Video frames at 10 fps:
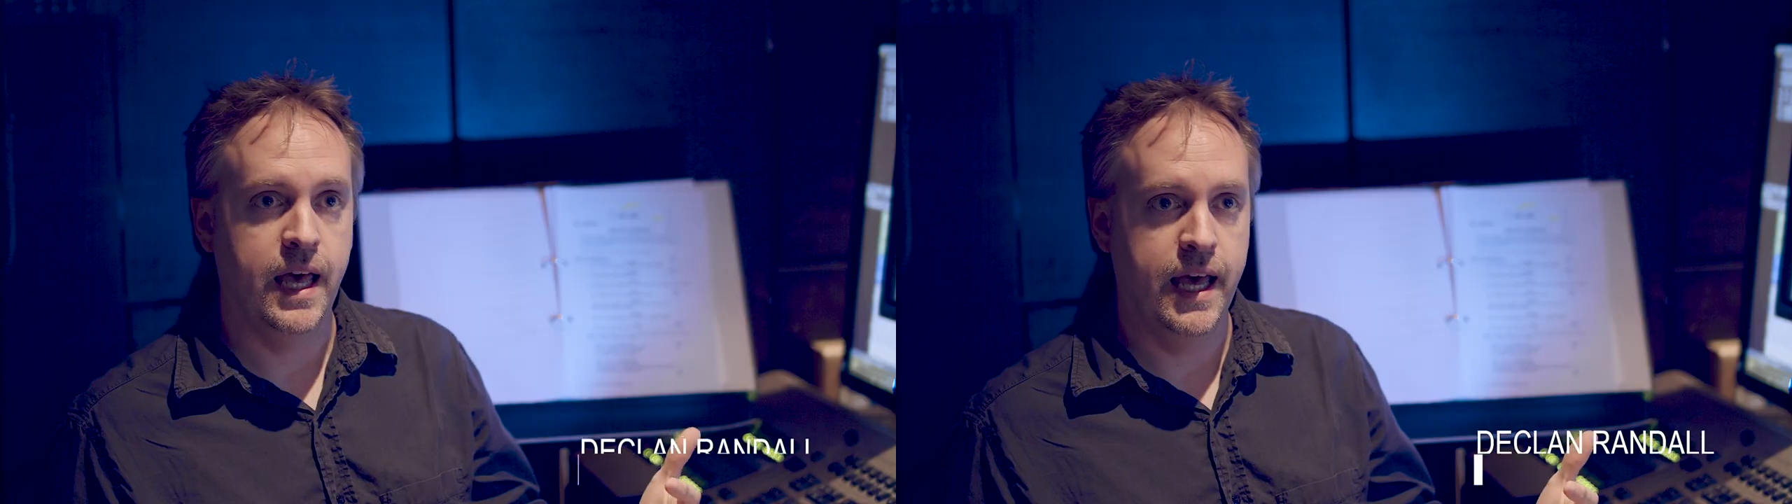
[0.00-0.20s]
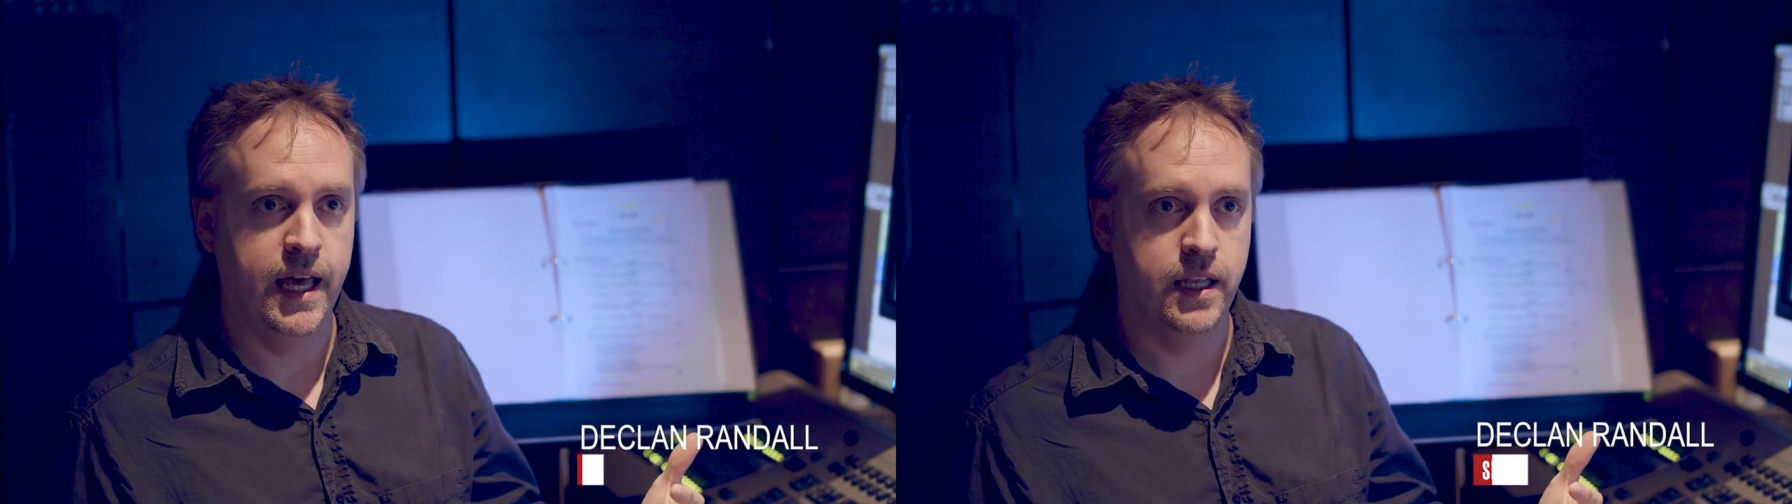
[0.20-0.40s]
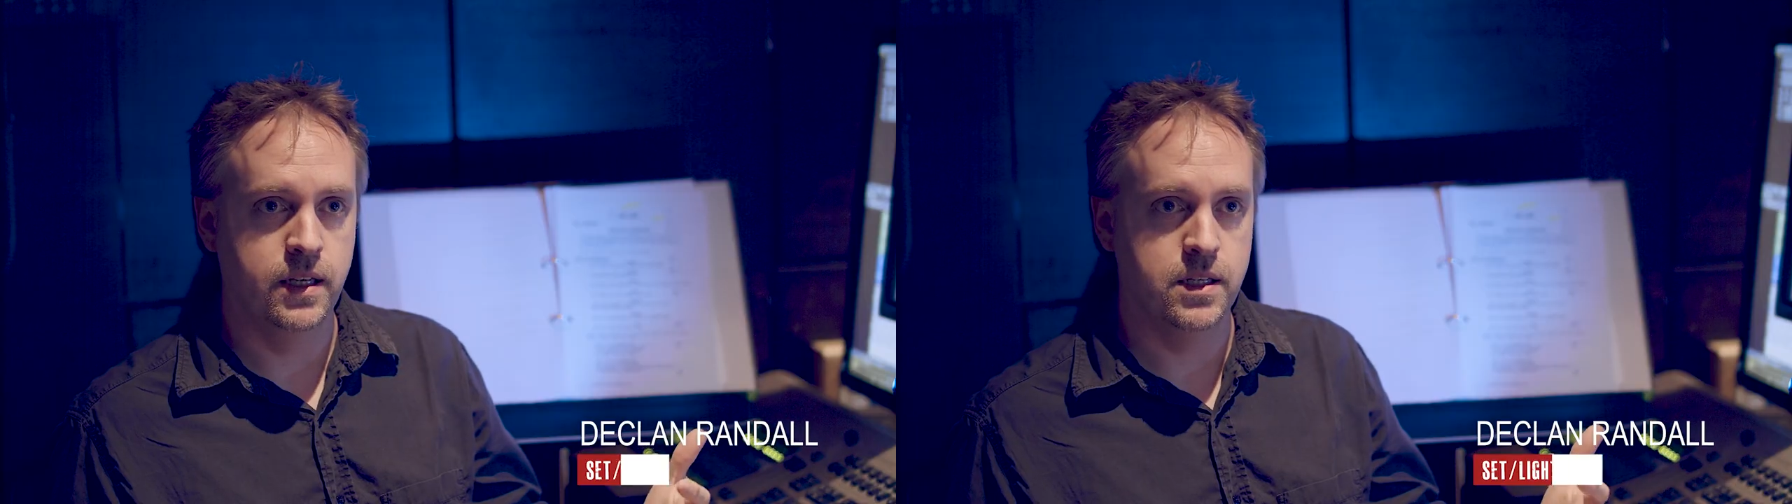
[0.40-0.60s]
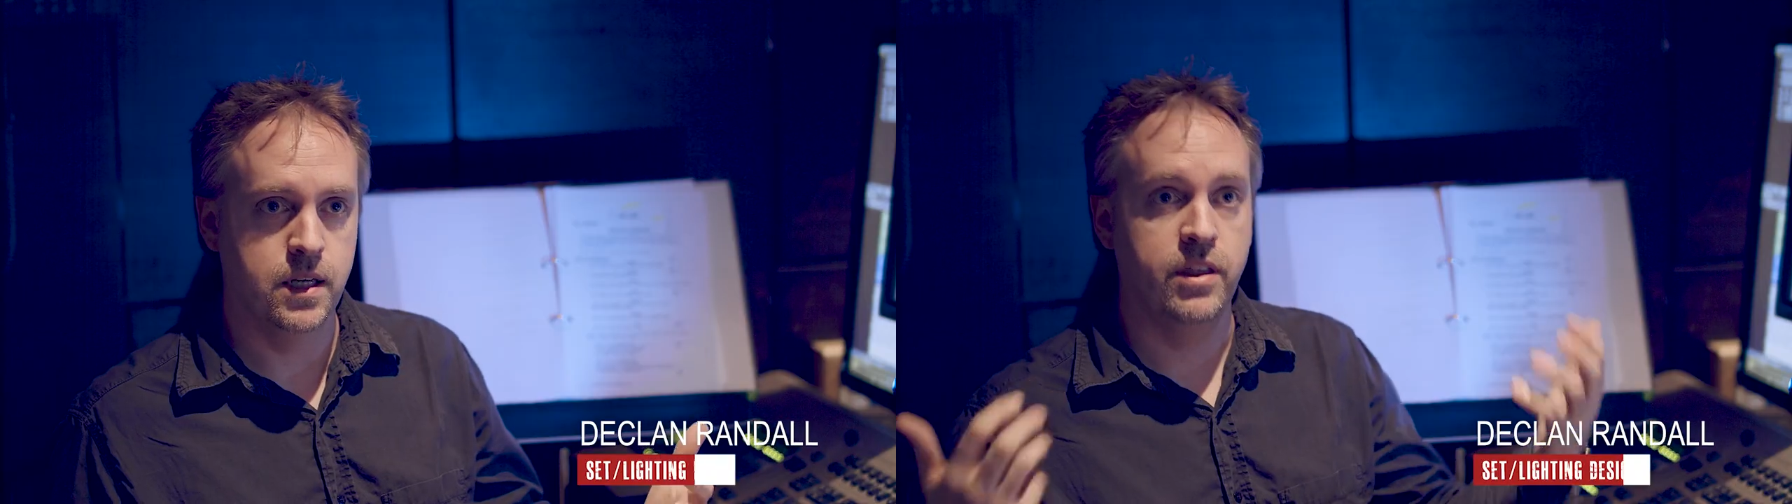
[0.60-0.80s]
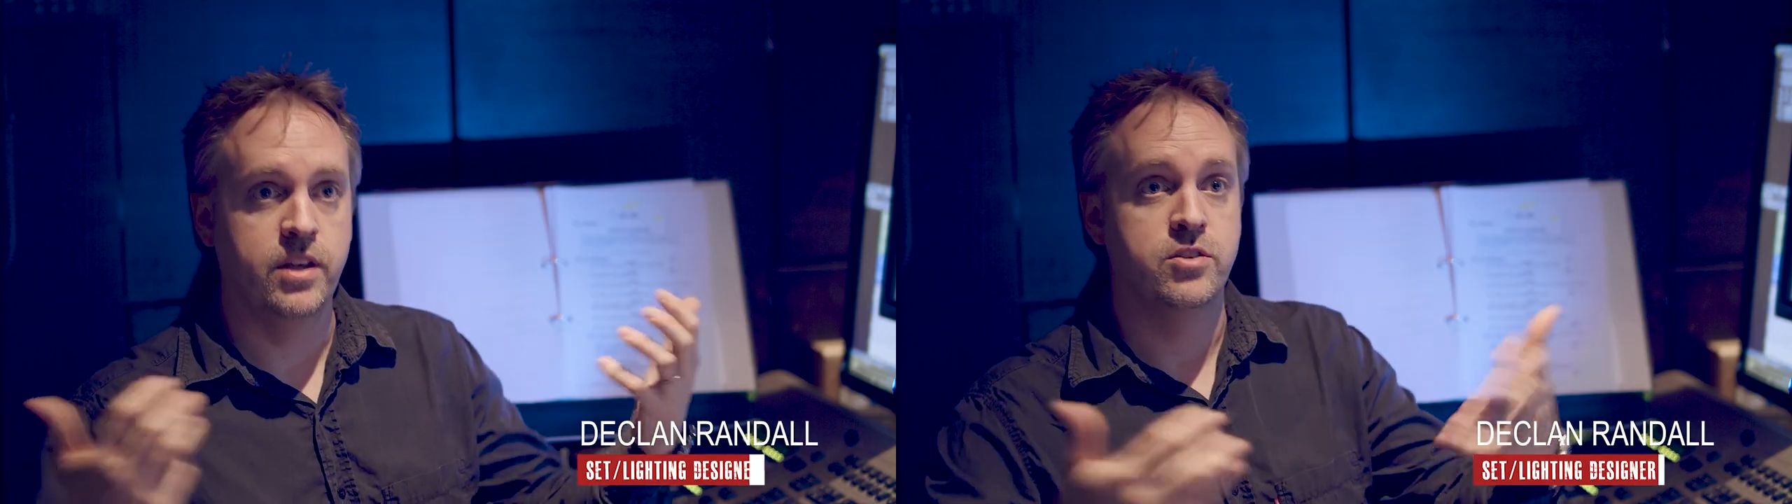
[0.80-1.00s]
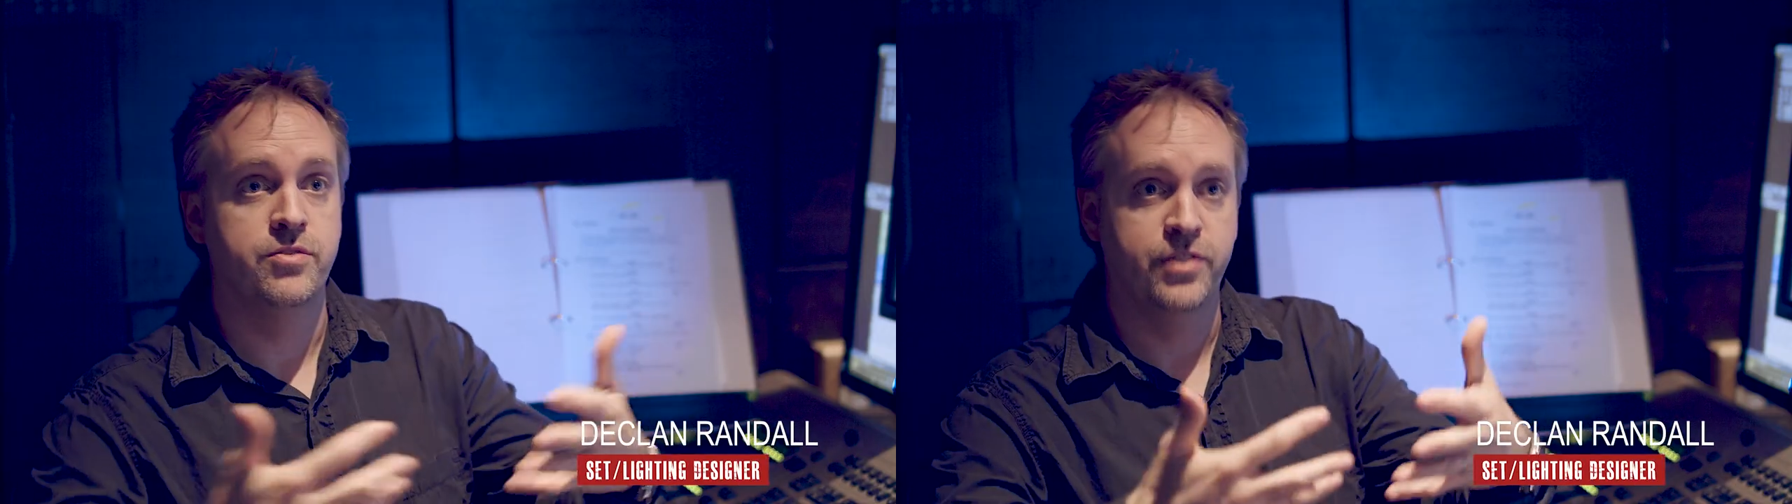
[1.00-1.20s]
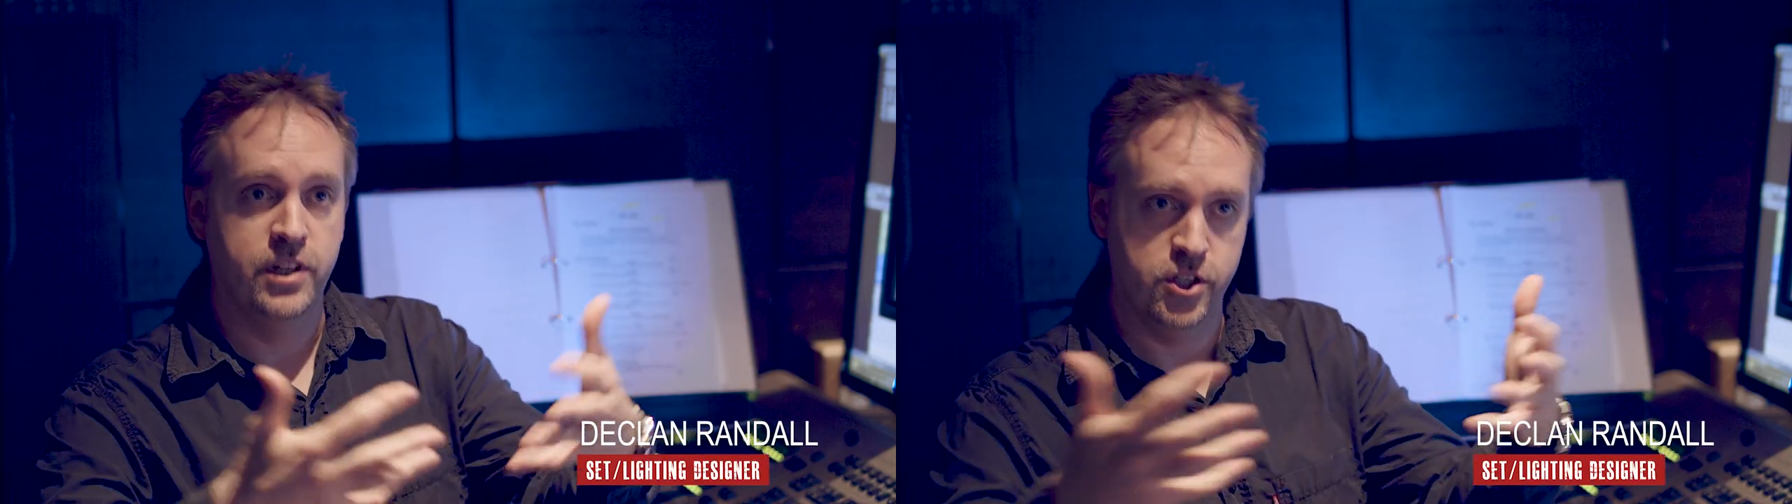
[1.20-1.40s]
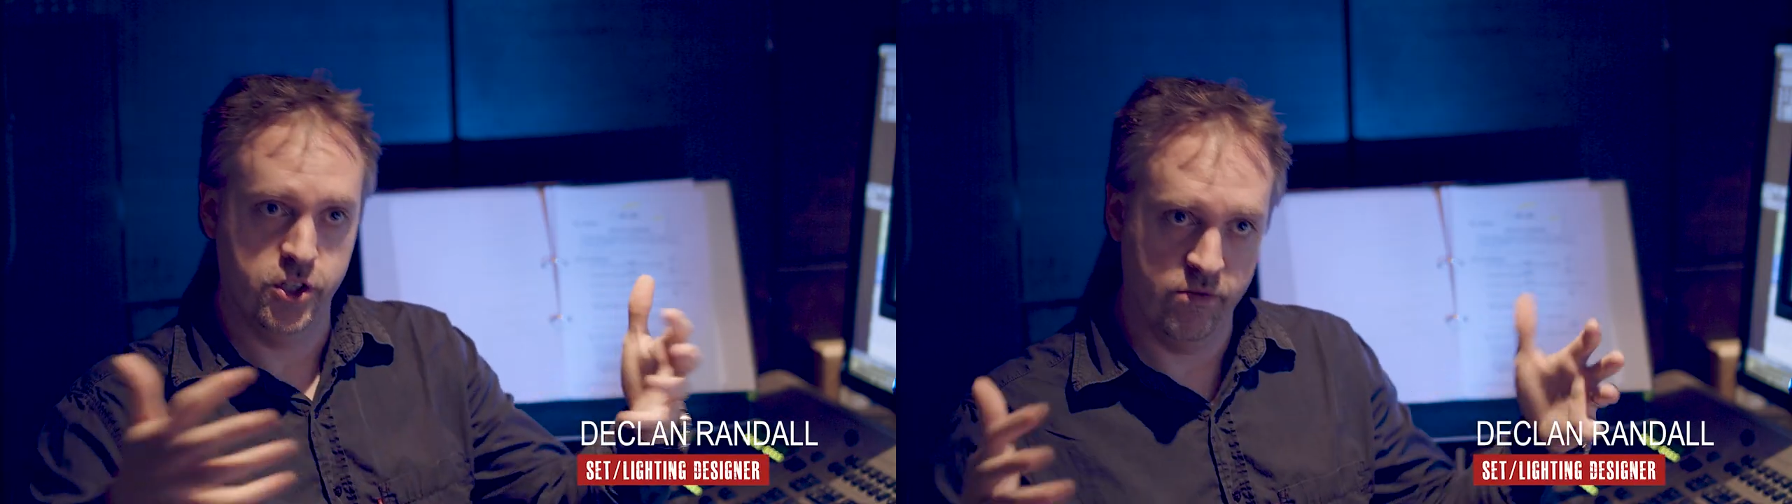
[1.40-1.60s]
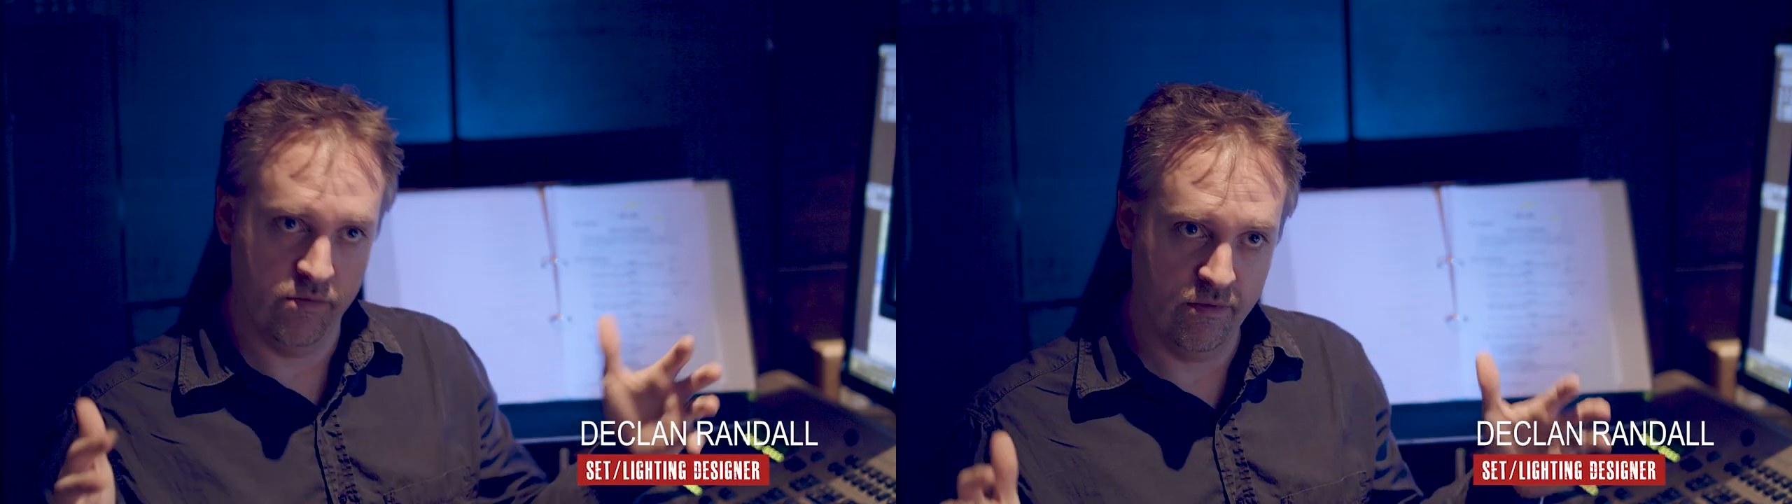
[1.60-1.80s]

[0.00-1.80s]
and then to finish